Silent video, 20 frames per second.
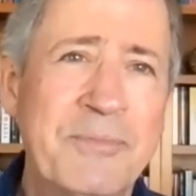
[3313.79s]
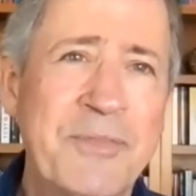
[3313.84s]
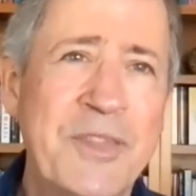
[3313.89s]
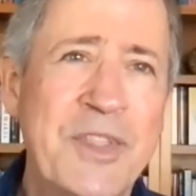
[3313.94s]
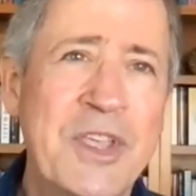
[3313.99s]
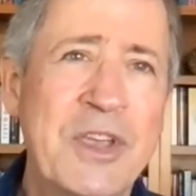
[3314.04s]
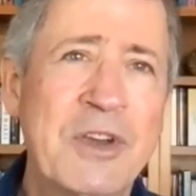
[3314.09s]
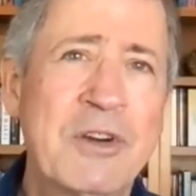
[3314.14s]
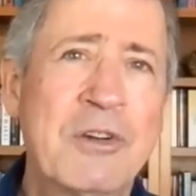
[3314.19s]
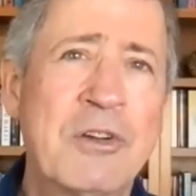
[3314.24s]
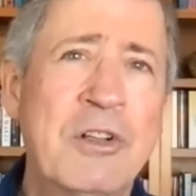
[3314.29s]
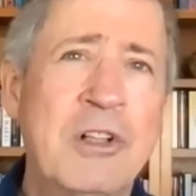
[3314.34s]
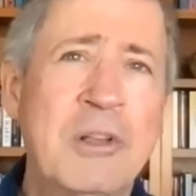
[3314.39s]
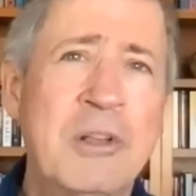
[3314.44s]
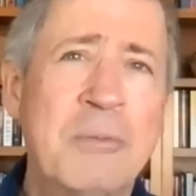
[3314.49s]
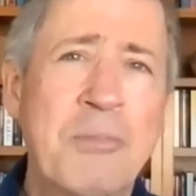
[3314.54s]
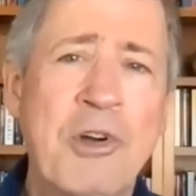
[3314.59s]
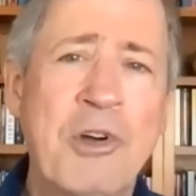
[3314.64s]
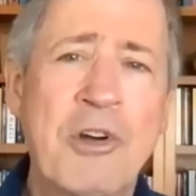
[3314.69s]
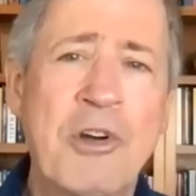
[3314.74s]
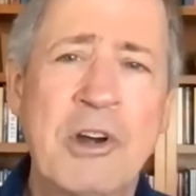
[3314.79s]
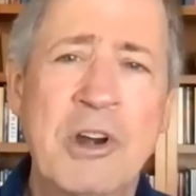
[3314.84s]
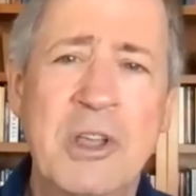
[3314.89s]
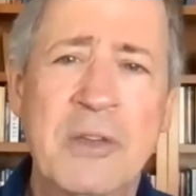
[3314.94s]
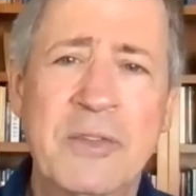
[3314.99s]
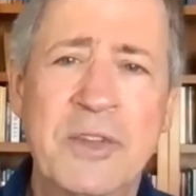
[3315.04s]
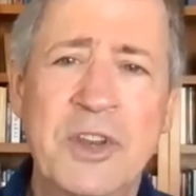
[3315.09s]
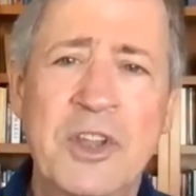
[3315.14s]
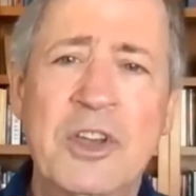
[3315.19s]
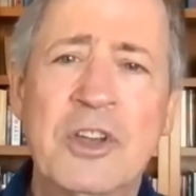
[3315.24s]
they are all part
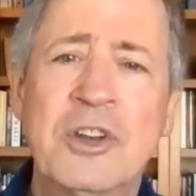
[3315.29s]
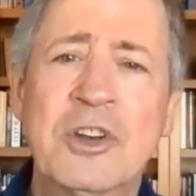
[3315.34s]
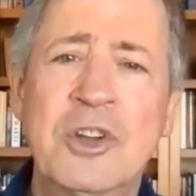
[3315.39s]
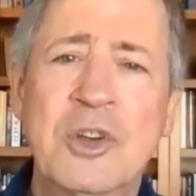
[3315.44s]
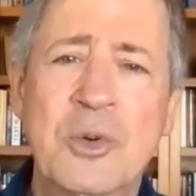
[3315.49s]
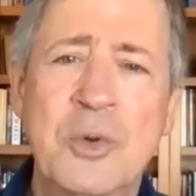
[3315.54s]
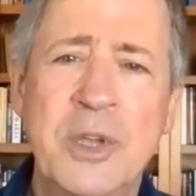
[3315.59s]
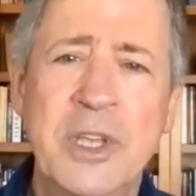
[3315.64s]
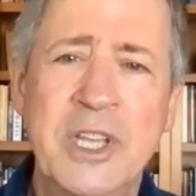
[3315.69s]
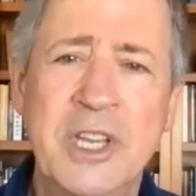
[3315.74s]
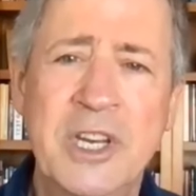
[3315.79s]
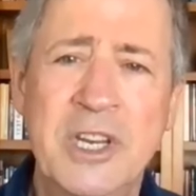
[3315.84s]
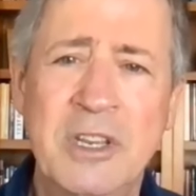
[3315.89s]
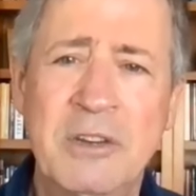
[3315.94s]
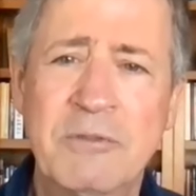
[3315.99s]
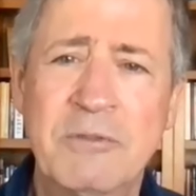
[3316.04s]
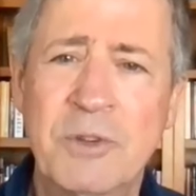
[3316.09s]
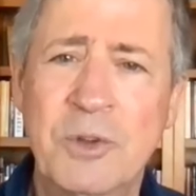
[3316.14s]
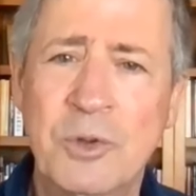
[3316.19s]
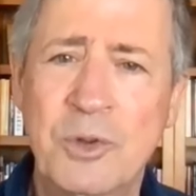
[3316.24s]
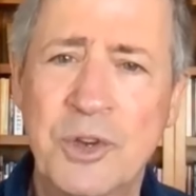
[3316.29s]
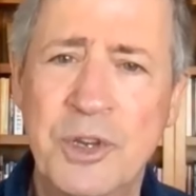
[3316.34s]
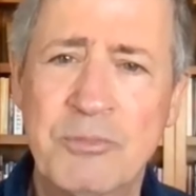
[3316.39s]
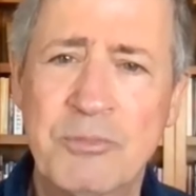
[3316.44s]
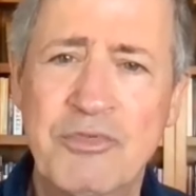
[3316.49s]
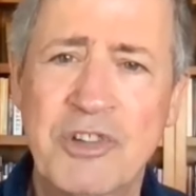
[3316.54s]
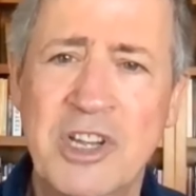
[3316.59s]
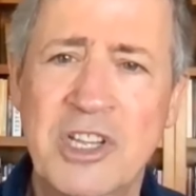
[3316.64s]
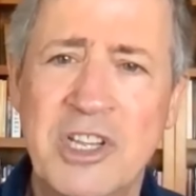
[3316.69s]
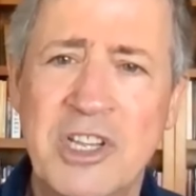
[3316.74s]
of an ongoing and unfolding
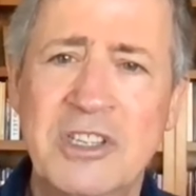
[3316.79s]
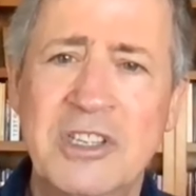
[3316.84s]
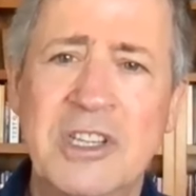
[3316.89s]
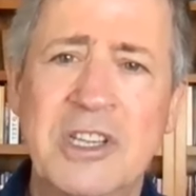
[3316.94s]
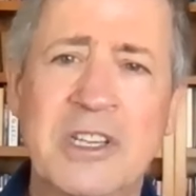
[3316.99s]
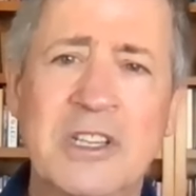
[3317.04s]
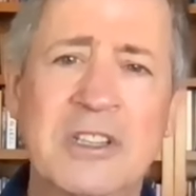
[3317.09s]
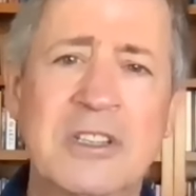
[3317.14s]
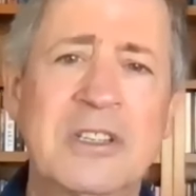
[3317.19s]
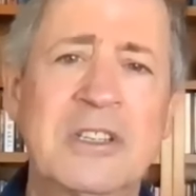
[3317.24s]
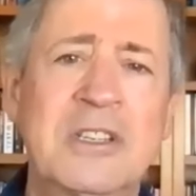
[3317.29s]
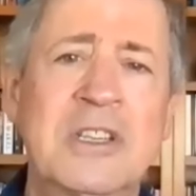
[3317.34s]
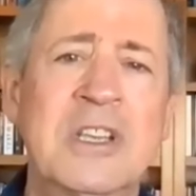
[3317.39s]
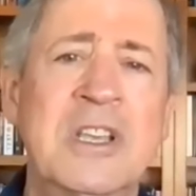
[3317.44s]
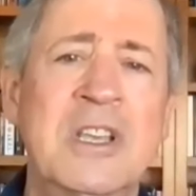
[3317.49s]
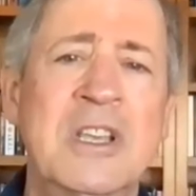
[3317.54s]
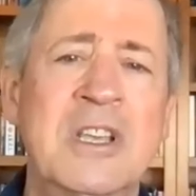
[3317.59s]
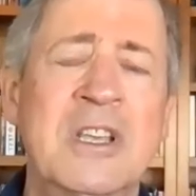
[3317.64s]
process.